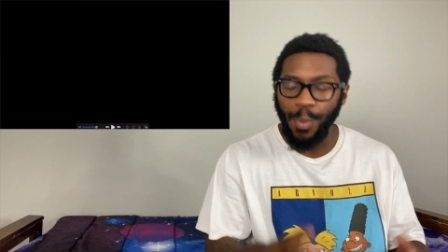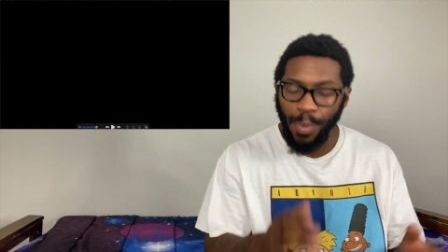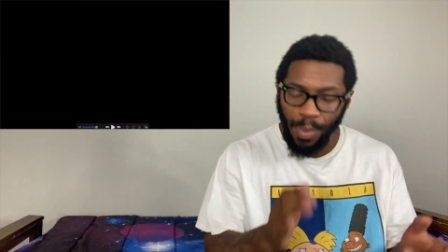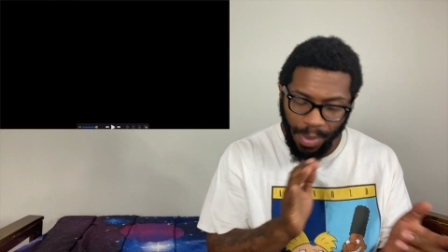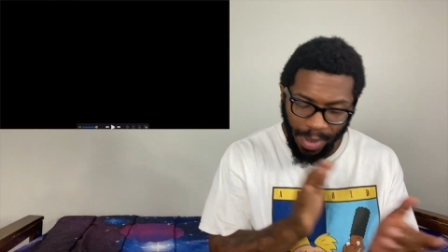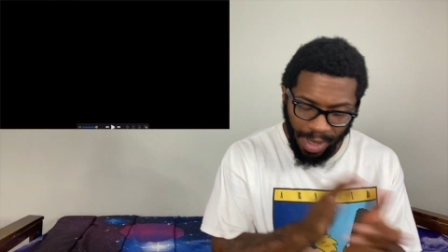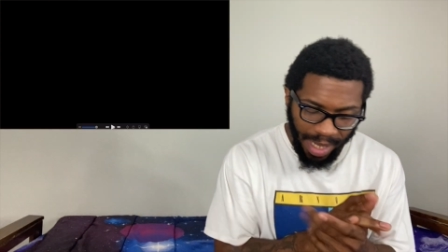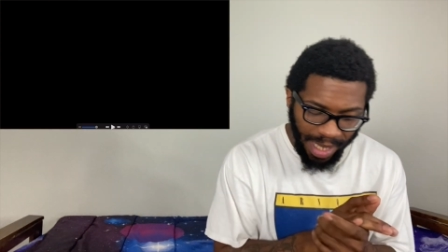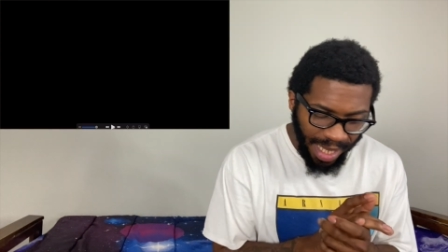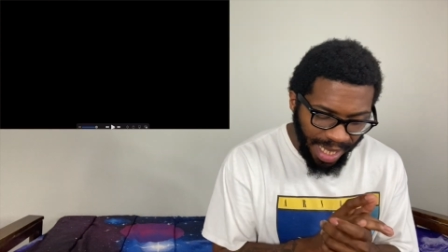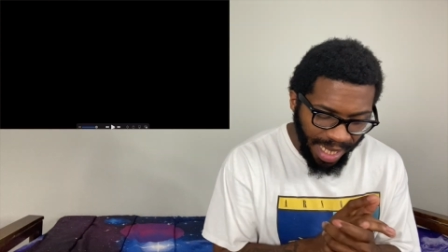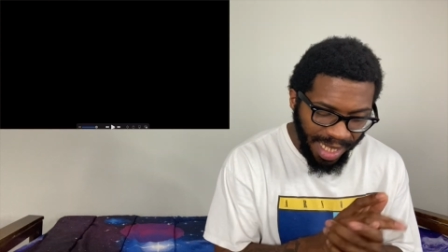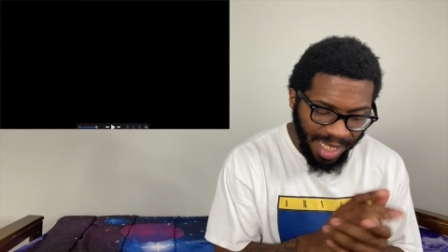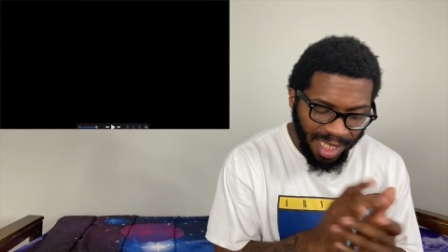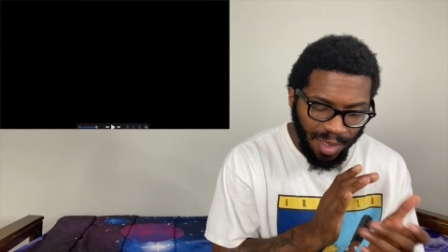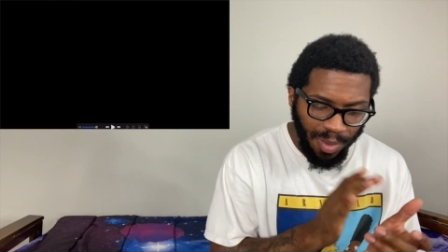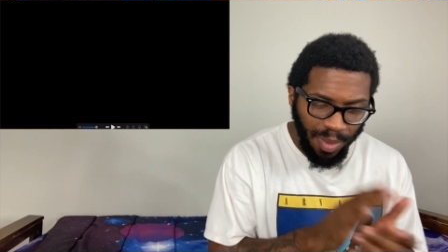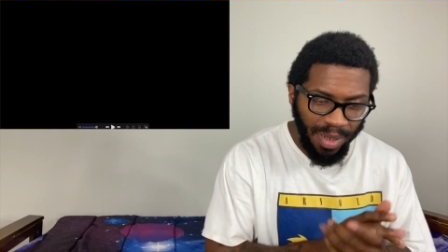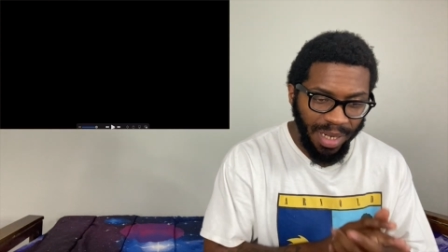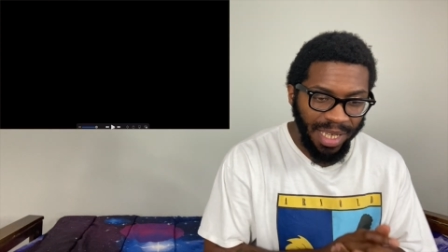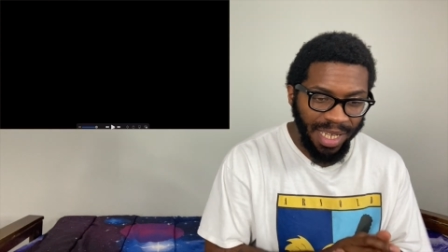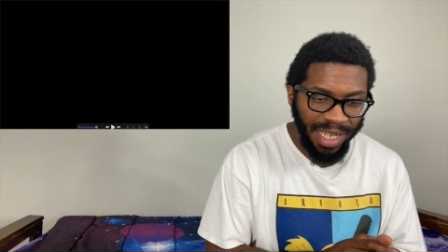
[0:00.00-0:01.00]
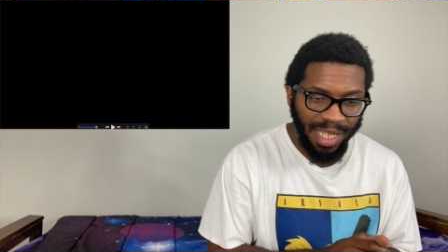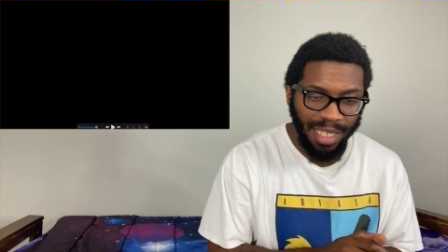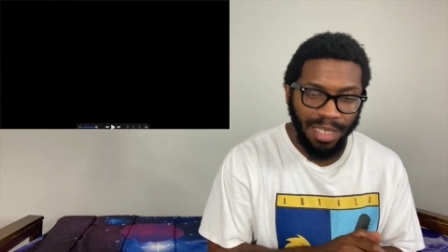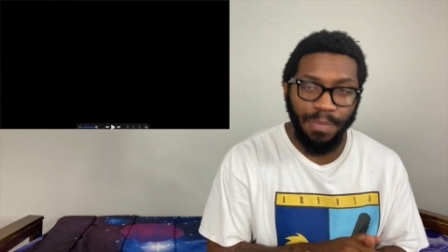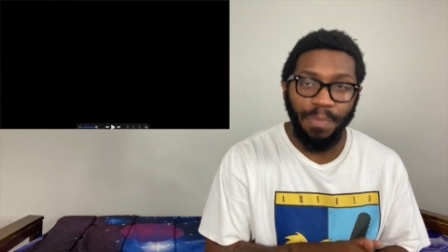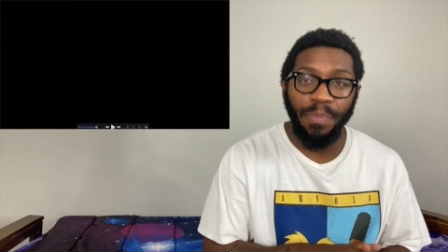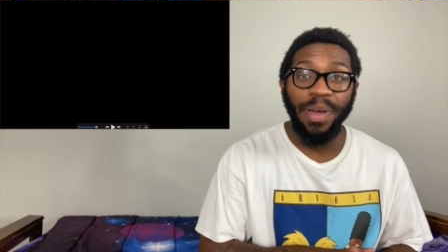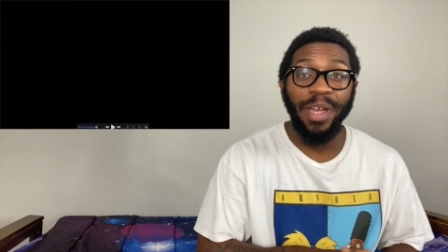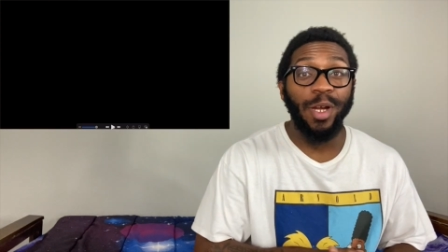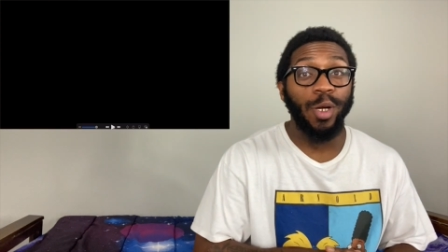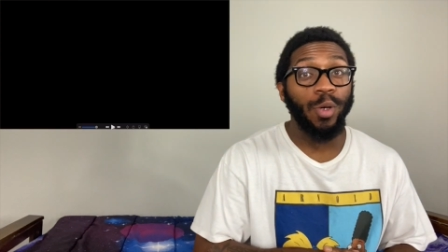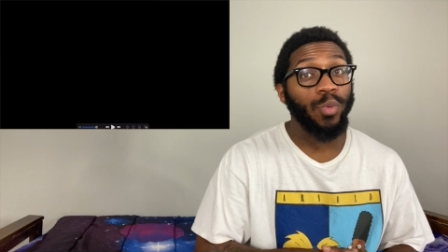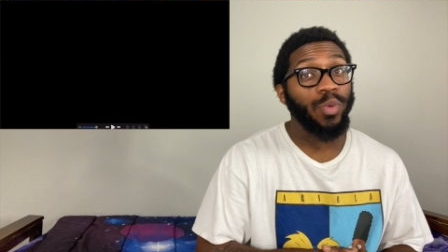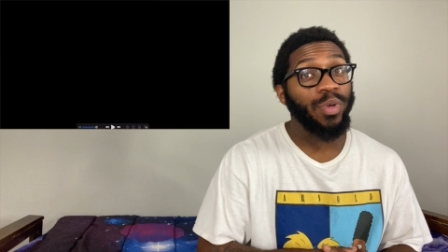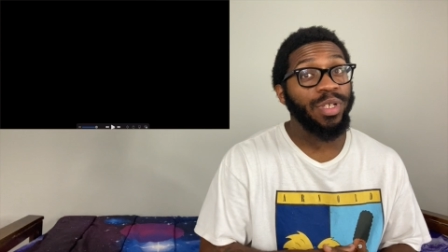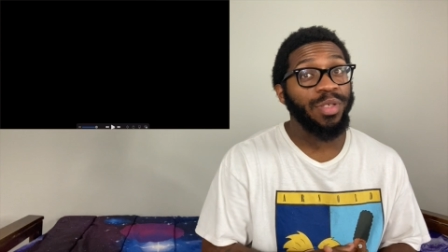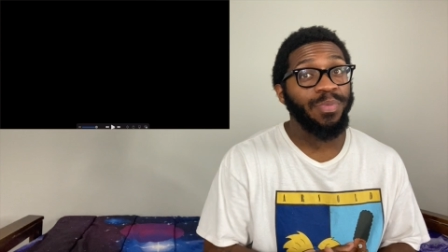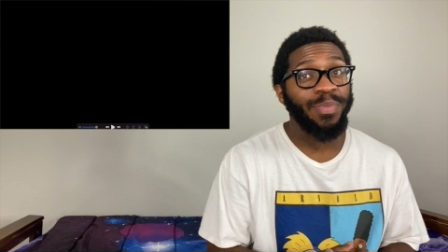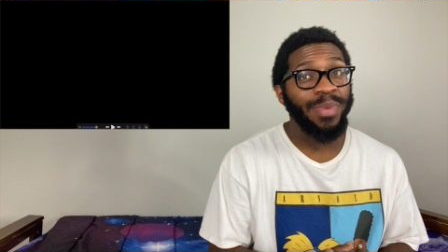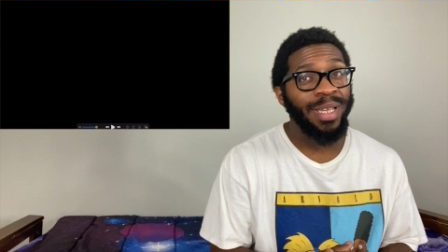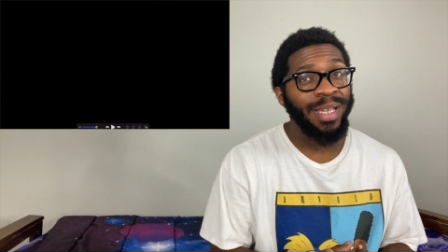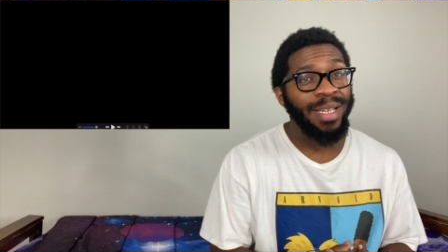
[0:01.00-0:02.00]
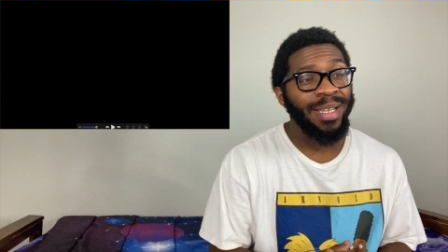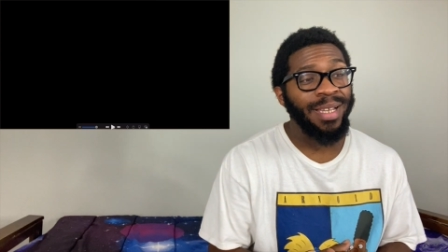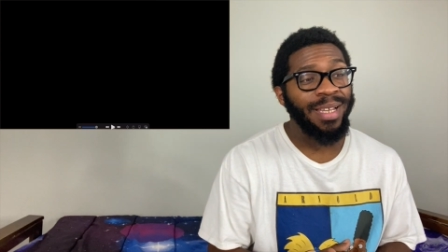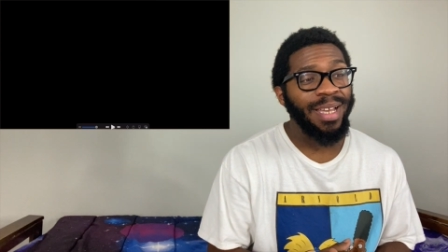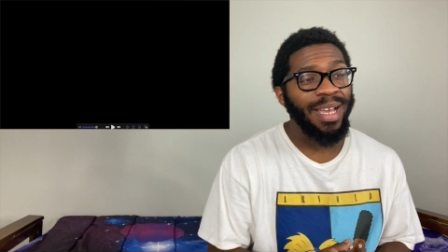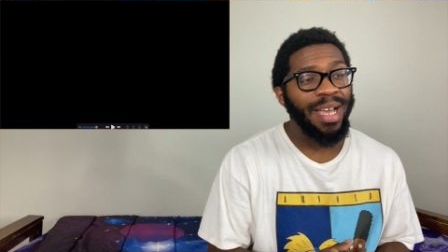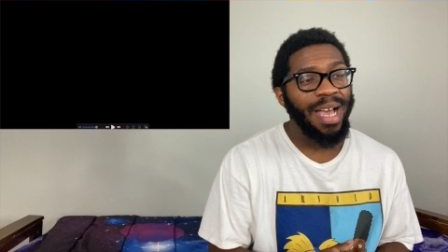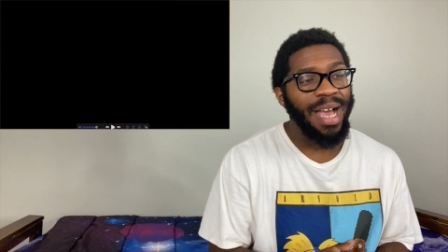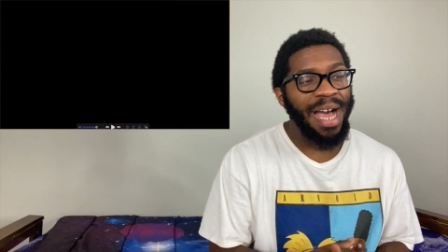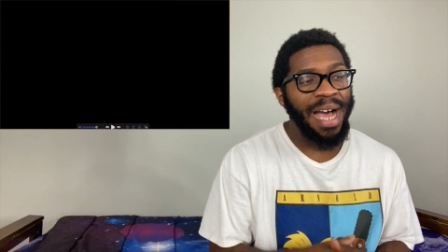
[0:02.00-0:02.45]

please, please bear with me.